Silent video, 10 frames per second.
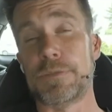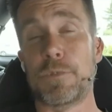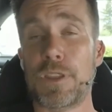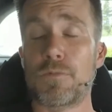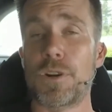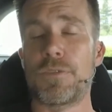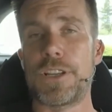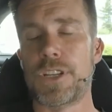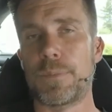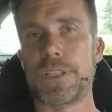with a rotary
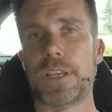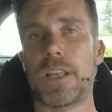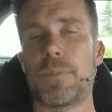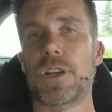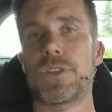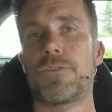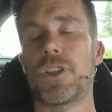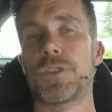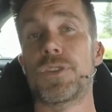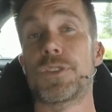engine in particular, because you've got
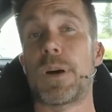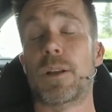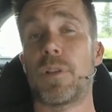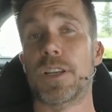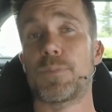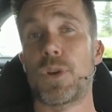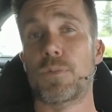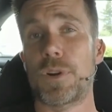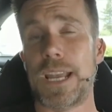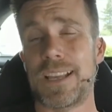the two spark plugs per
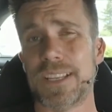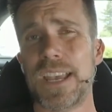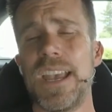rotor housing,